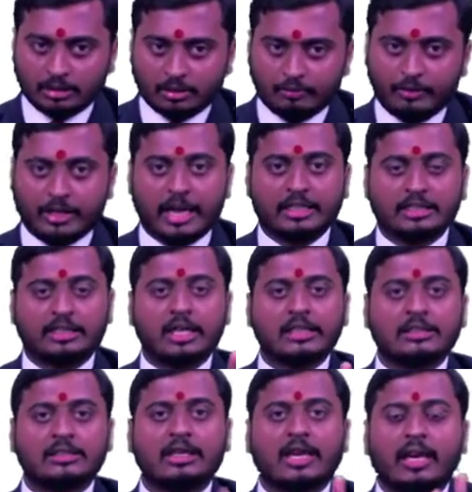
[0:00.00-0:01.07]
we can
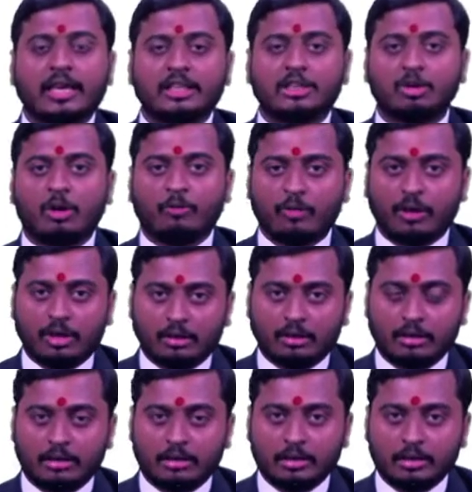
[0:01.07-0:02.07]
change the direction of a current.